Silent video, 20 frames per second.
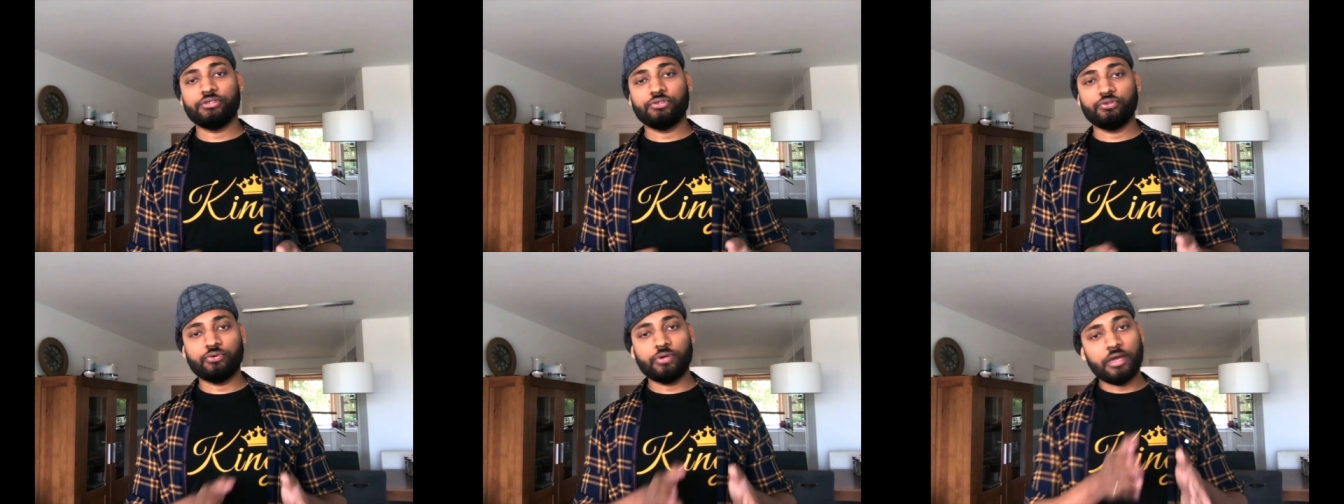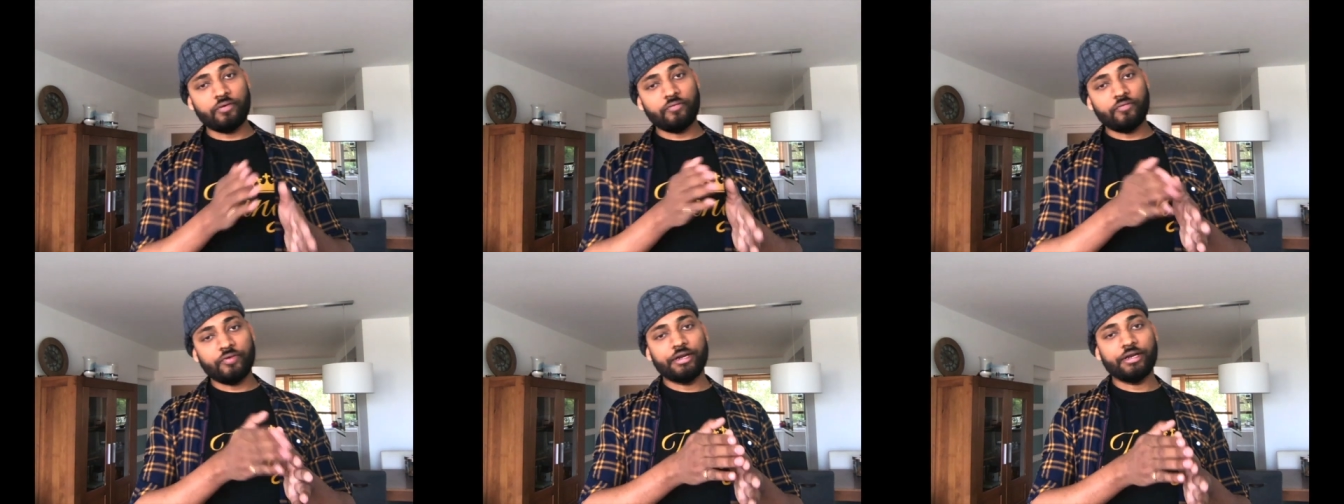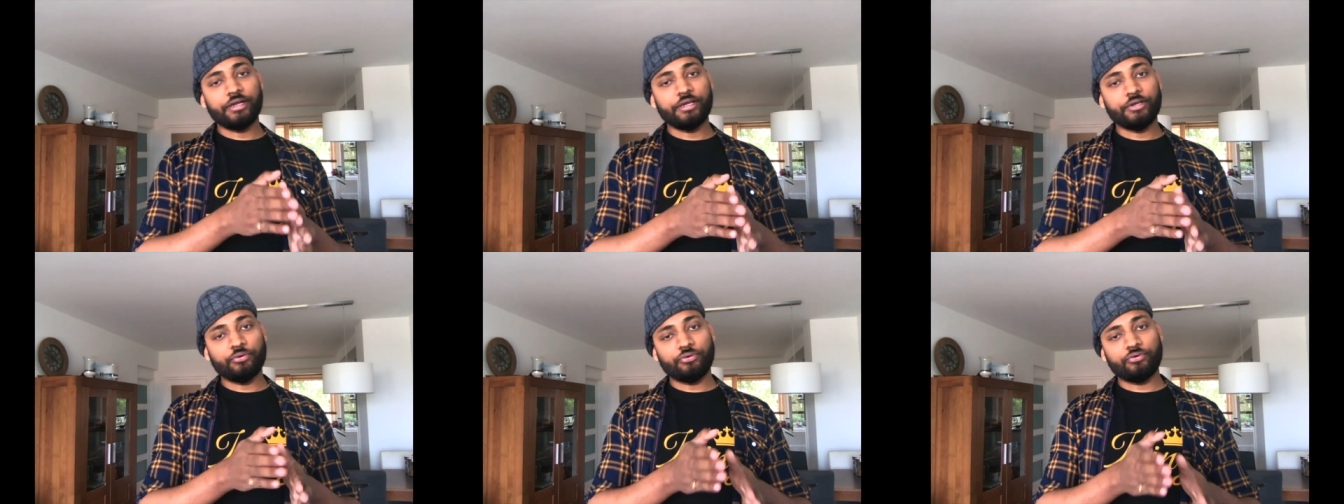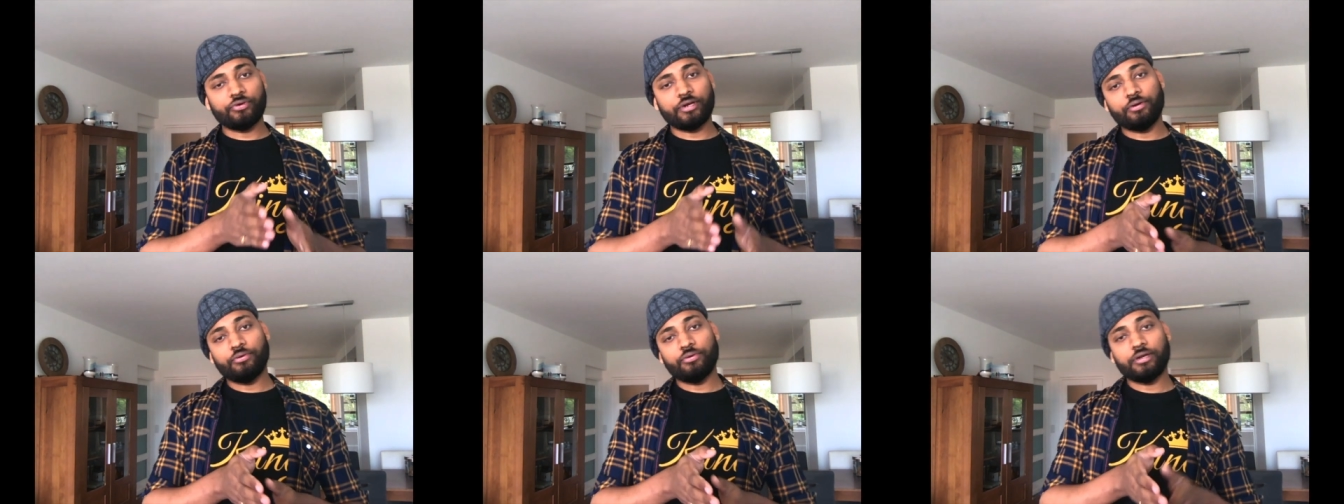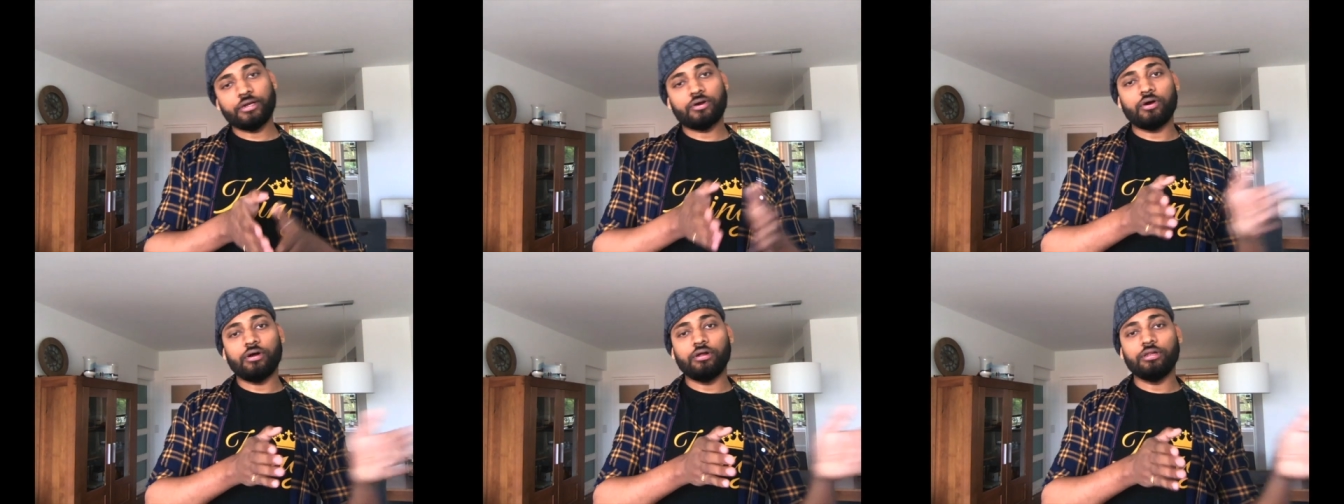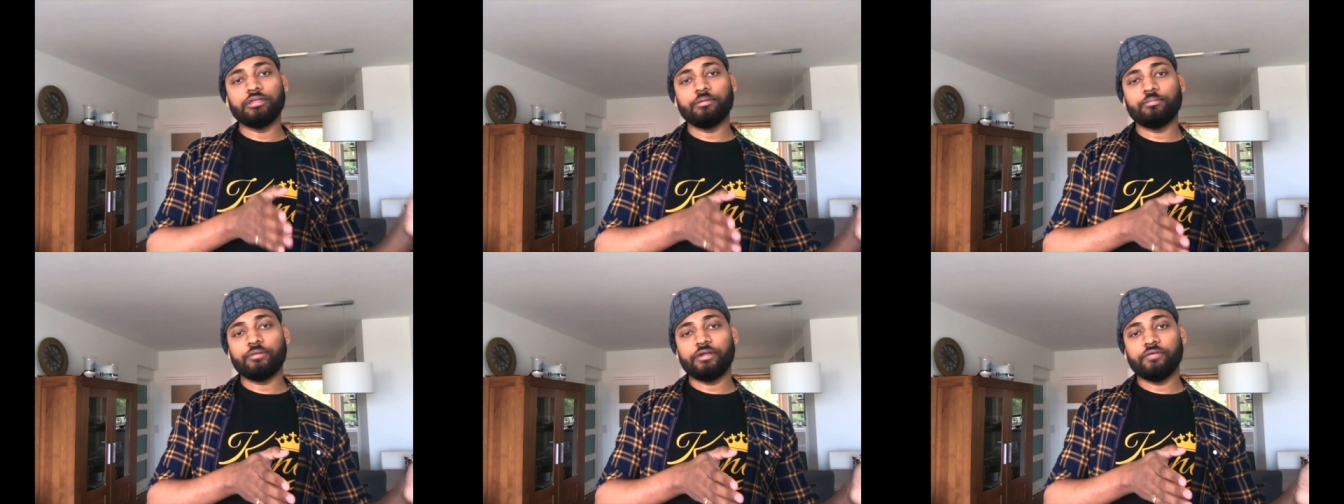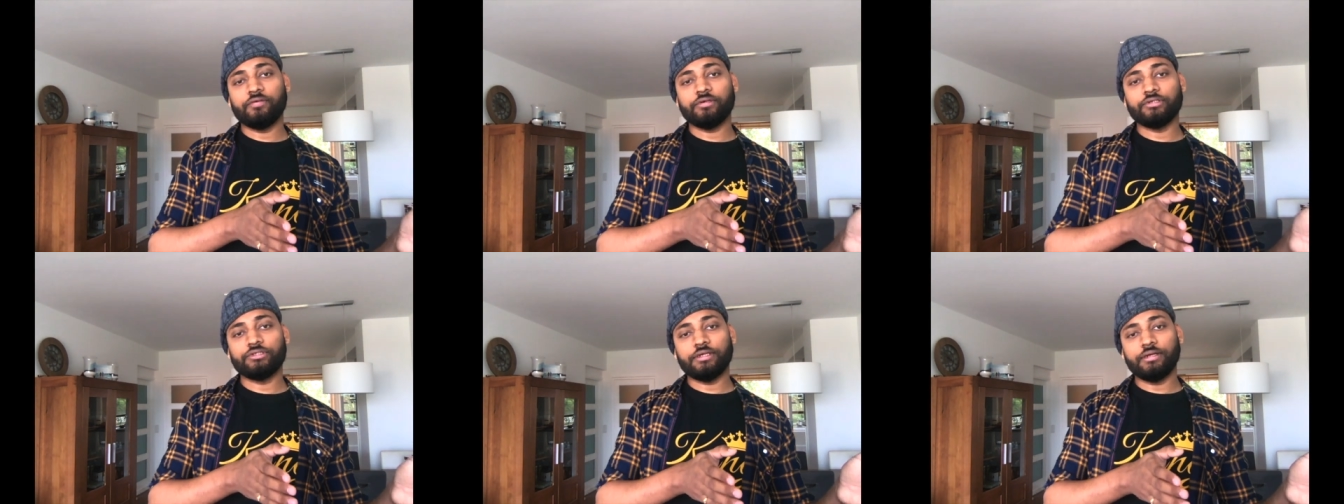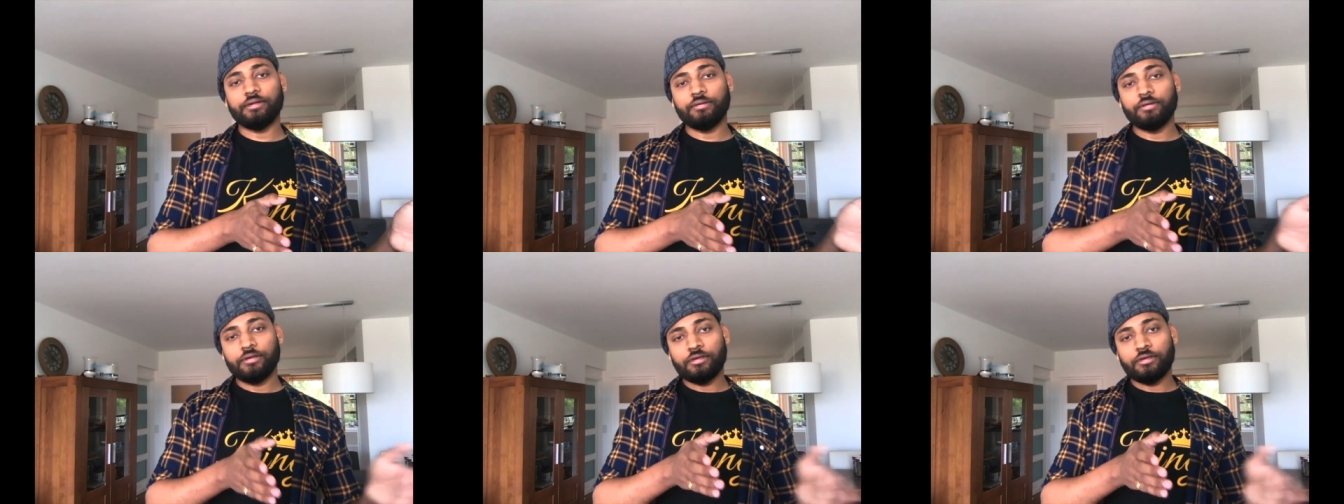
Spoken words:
So every day you try to recall the previous day.